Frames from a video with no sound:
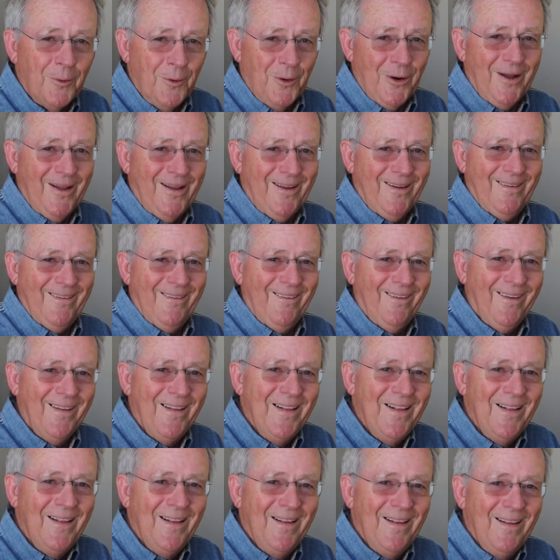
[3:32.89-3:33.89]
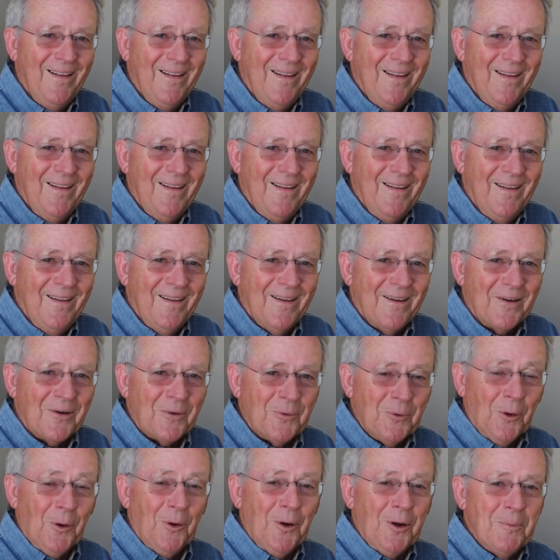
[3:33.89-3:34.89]
Well,
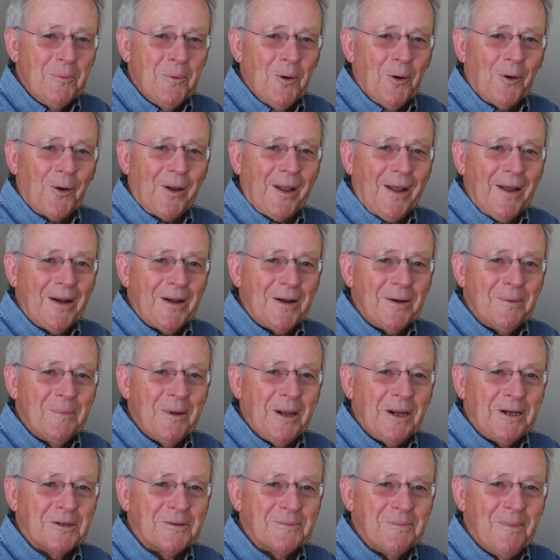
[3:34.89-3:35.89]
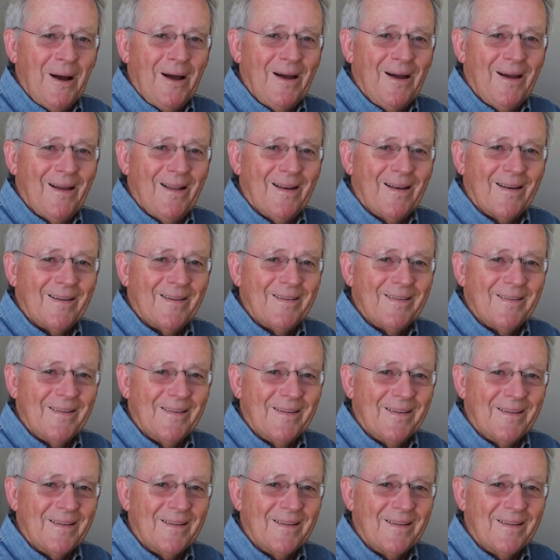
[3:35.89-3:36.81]
Roy broke out in a big smile, and